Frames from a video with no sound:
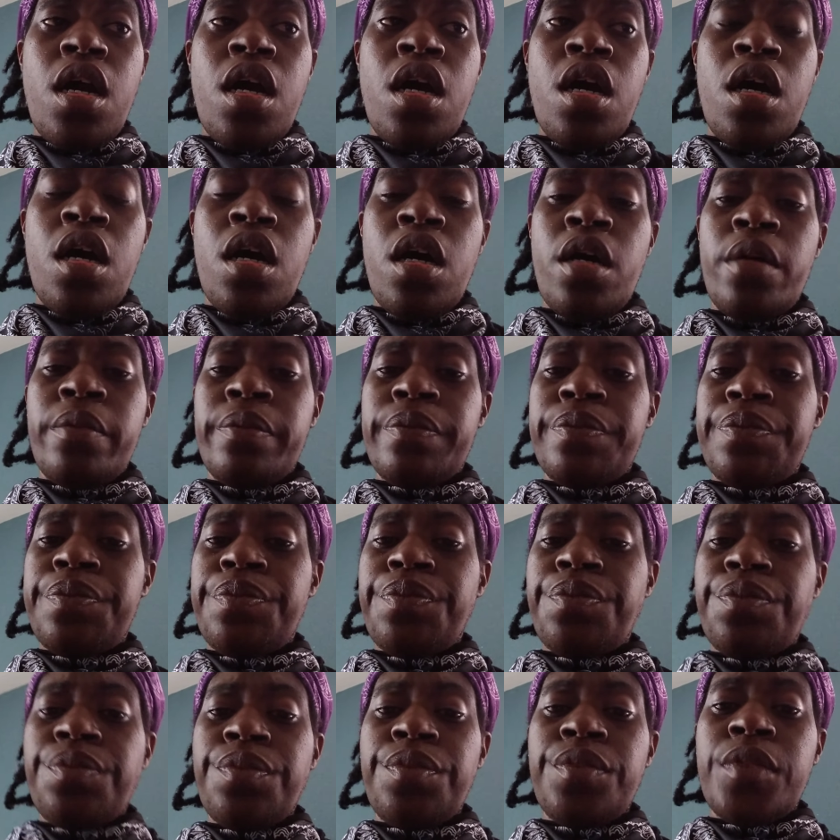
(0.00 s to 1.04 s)
um,
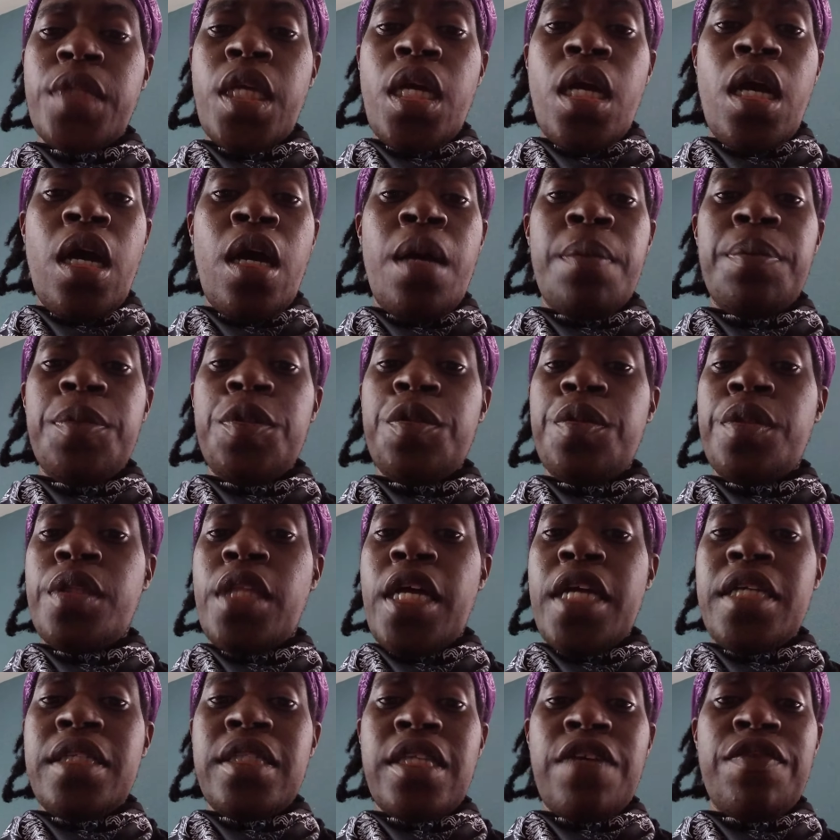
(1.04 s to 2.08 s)
I'm doing
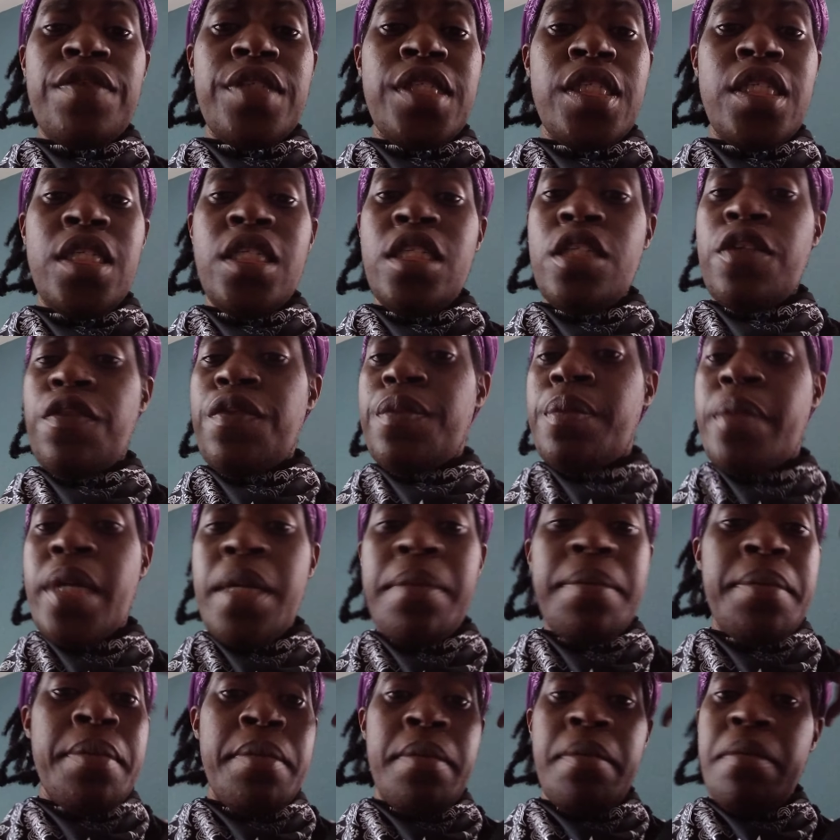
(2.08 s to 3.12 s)
like 17 different,
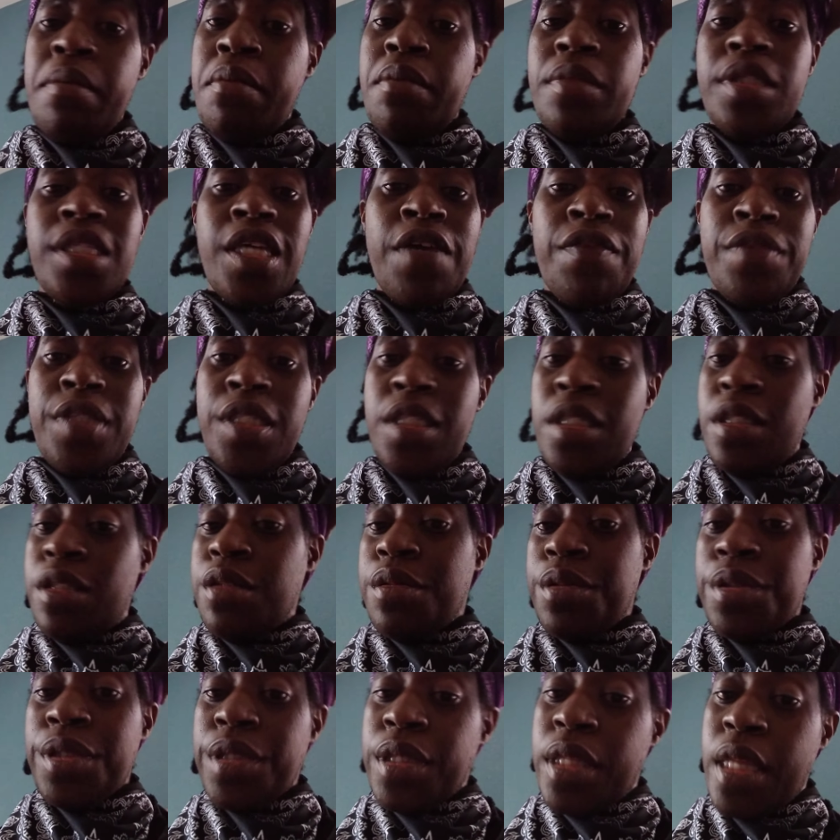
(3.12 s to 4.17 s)
maybe 17
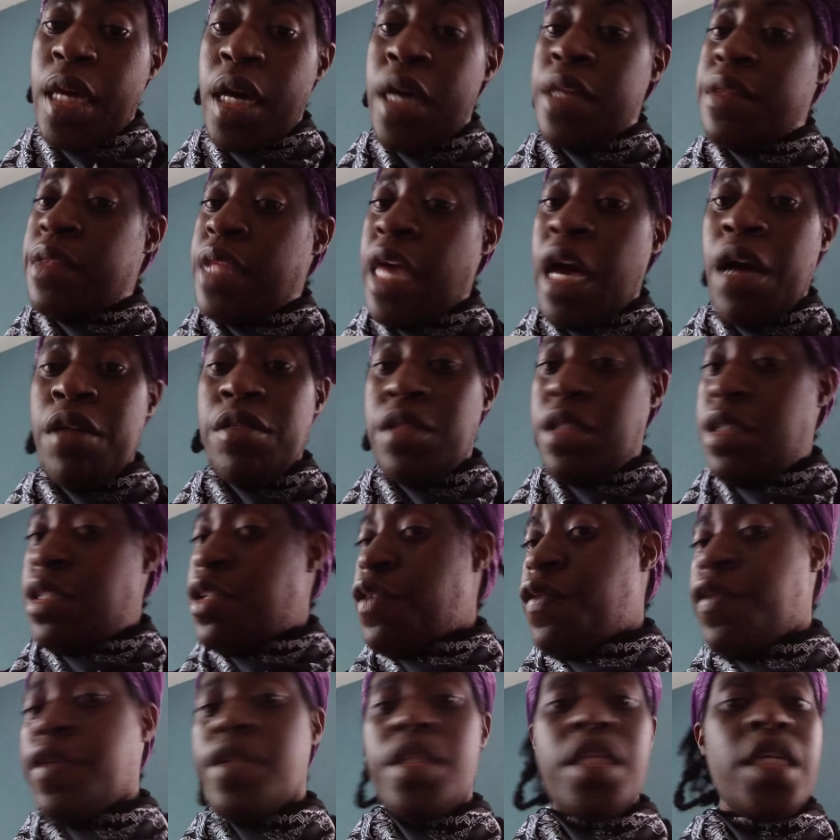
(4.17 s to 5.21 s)
to a thousand
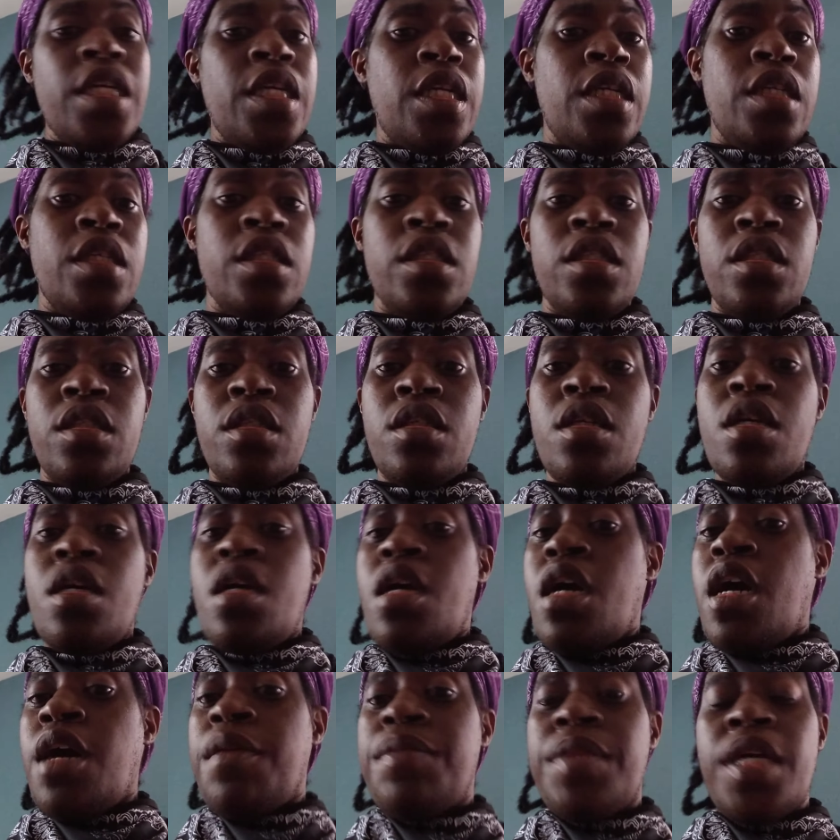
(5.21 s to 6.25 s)
different things.
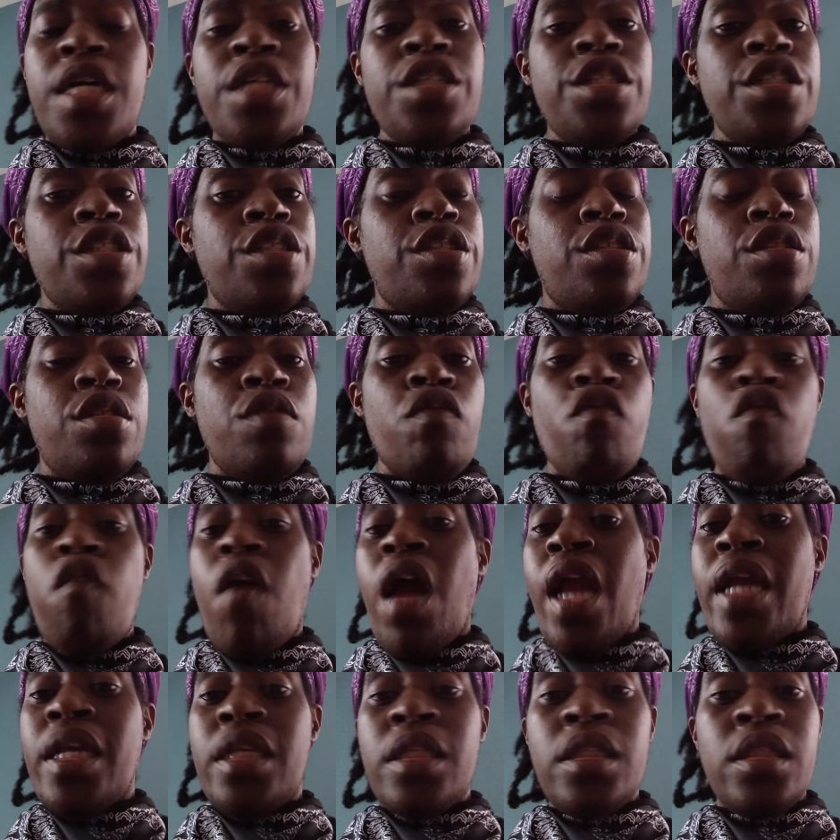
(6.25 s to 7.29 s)
I'm not just
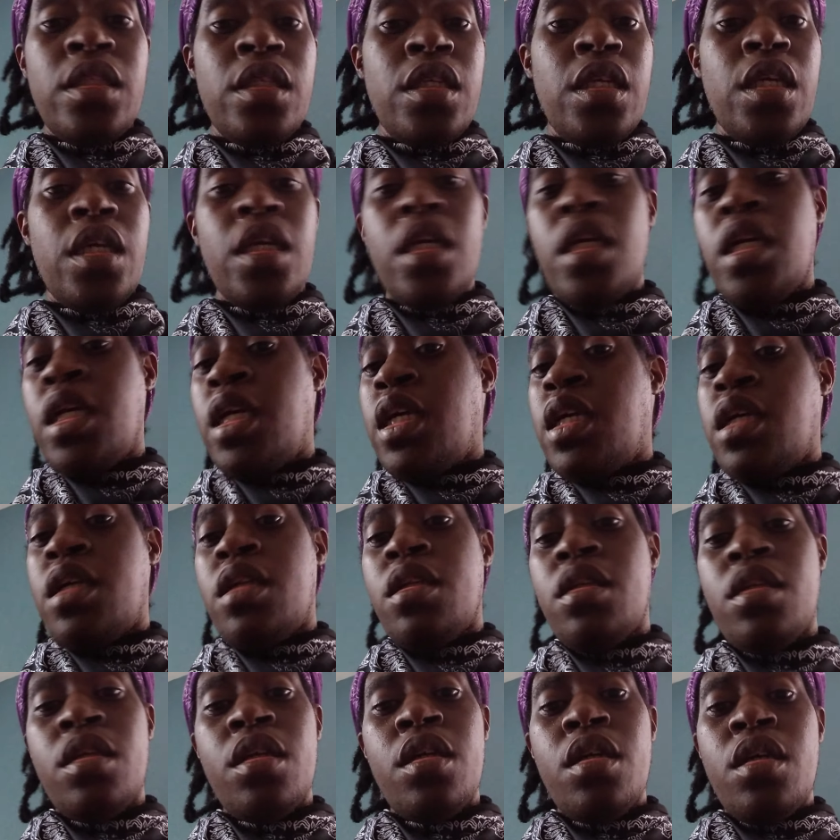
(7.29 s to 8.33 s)
writing
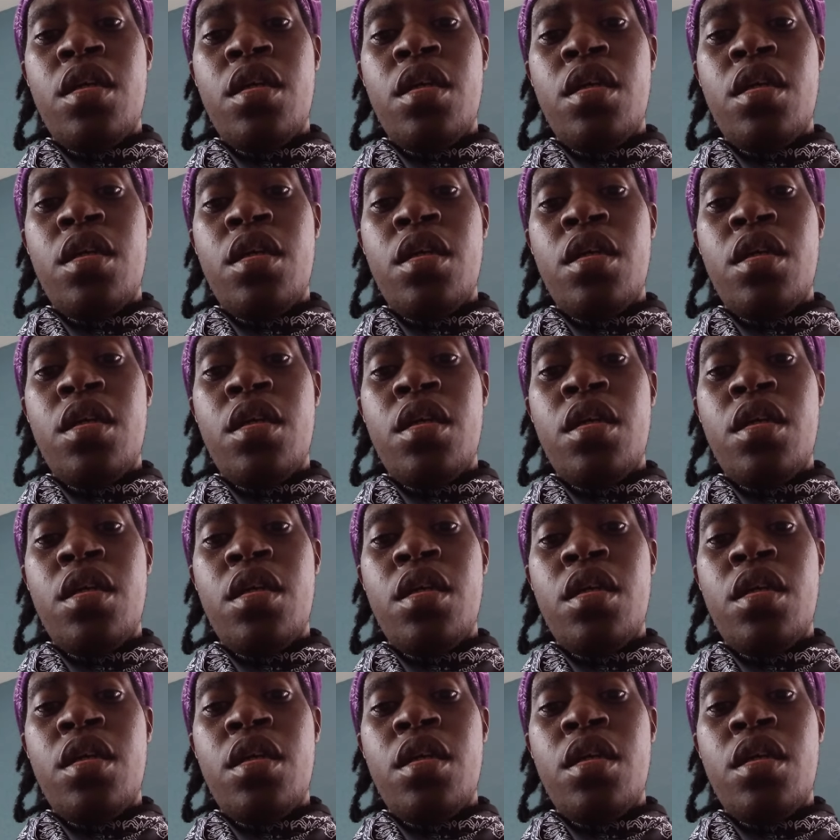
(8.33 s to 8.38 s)
and